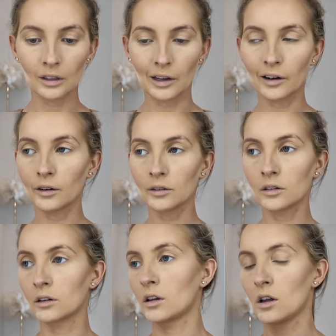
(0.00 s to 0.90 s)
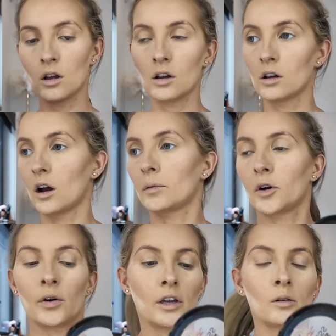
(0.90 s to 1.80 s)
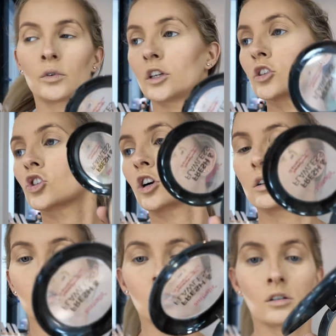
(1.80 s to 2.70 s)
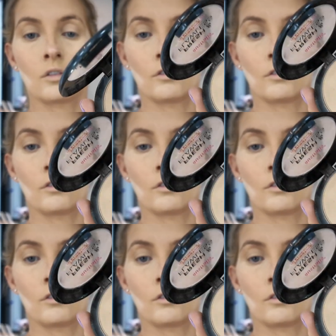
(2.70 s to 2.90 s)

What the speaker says: now I'm going in with the Australis